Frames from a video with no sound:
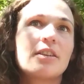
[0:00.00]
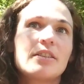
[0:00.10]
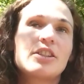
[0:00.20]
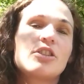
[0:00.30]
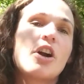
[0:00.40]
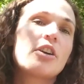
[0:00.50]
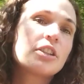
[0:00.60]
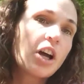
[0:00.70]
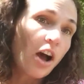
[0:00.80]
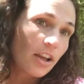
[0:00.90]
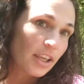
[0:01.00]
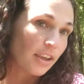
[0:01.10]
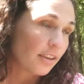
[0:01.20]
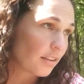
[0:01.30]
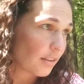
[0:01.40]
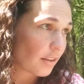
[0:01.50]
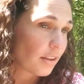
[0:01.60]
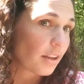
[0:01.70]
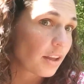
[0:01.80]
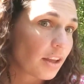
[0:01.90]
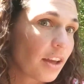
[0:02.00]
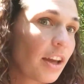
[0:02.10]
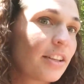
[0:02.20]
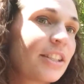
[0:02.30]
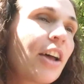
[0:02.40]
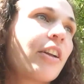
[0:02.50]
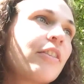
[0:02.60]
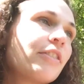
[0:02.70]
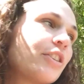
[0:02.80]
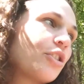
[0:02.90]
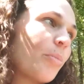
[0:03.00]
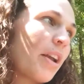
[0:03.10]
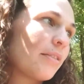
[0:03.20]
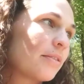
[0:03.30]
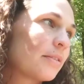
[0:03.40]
start talking until I finished mine.